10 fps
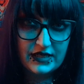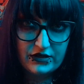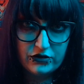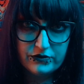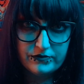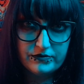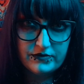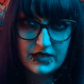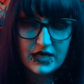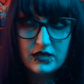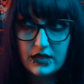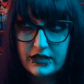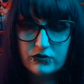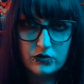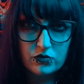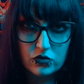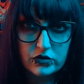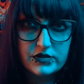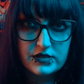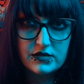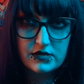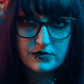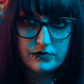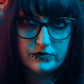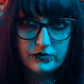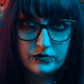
later, kind of like a reward system.